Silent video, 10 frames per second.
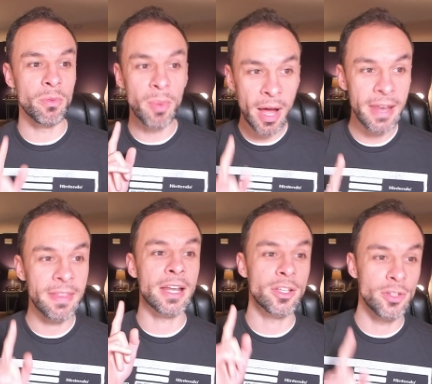but
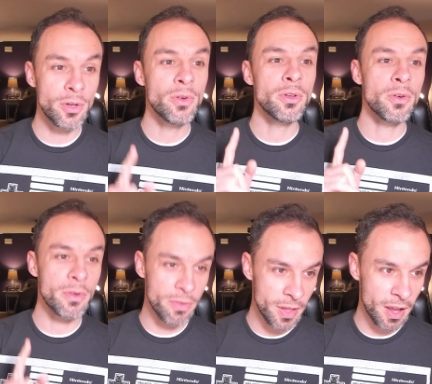that you
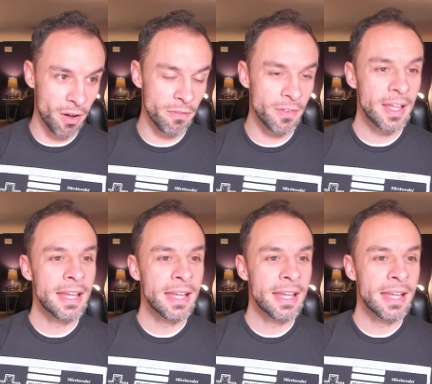yourself